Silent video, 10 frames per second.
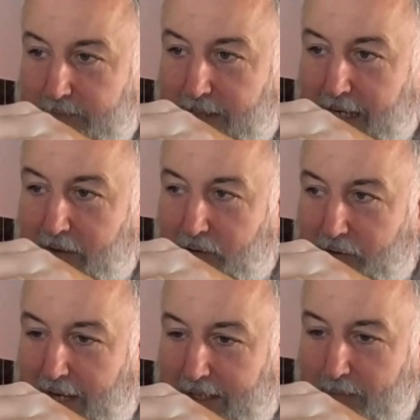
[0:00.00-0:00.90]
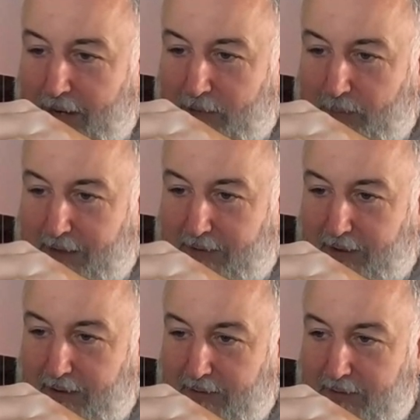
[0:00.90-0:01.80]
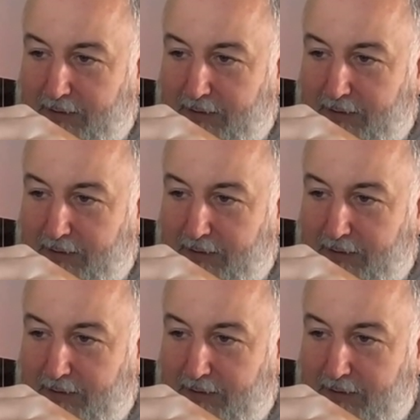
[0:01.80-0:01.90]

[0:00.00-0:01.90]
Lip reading: It looks like a best bitter.